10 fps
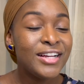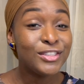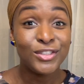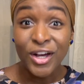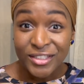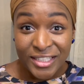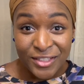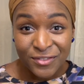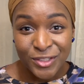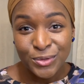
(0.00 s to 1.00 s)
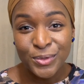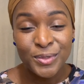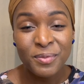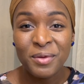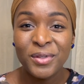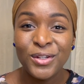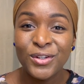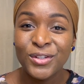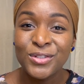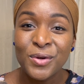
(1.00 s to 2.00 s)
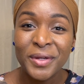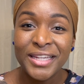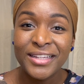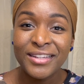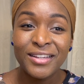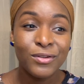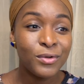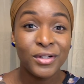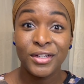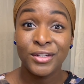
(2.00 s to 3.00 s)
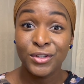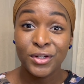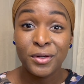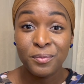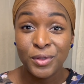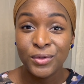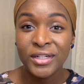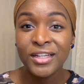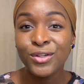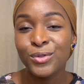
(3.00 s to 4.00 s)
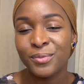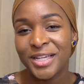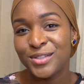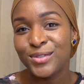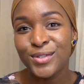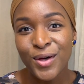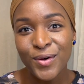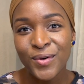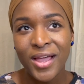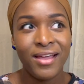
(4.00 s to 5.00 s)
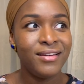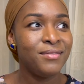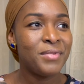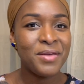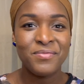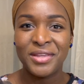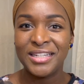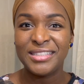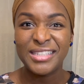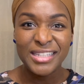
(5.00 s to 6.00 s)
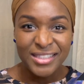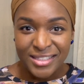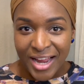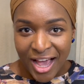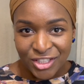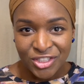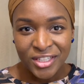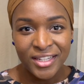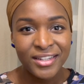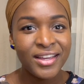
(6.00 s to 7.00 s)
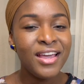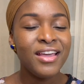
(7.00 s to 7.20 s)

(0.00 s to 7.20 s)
to talk to individuals maybe in your sewing or in your community who might sew and might be de-stashing